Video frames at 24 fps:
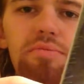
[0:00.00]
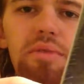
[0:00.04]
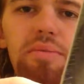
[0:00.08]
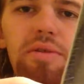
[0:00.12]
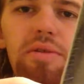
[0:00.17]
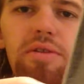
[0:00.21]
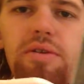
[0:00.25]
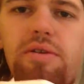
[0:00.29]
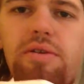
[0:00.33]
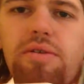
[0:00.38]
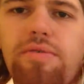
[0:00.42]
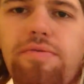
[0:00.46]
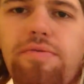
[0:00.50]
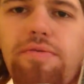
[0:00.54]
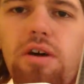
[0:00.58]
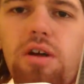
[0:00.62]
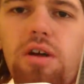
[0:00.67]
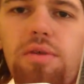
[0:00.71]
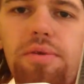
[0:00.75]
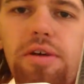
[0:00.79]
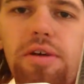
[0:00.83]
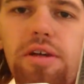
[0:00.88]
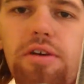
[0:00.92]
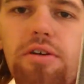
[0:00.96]
maybe the
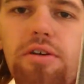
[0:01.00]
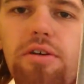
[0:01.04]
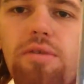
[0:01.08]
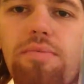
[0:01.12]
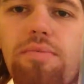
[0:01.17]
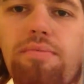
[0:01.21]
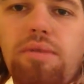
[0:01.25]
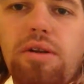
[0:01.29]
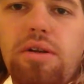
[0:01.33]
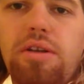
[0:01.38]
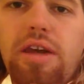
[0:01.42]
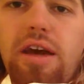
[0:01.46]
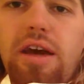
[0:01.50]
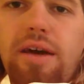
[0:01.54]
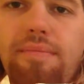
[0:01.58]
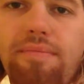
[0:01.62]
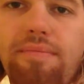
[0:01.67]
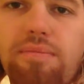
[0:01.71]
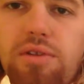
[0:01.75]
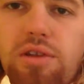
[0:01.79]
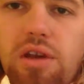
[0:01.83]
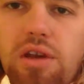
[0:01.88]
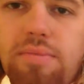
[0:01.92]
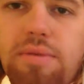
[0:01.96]
following year. But yeah,
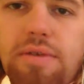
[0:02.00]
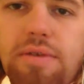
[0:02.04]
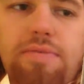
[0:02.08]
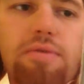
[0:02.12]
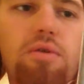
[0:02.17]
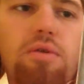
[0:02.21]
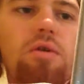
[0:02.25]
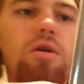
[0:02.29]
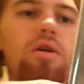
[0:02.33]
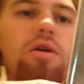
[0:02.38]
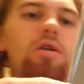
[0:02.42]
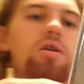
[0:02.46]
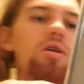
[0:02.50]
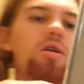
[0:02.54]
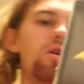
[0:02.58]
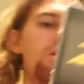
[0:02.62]
Zombie 4.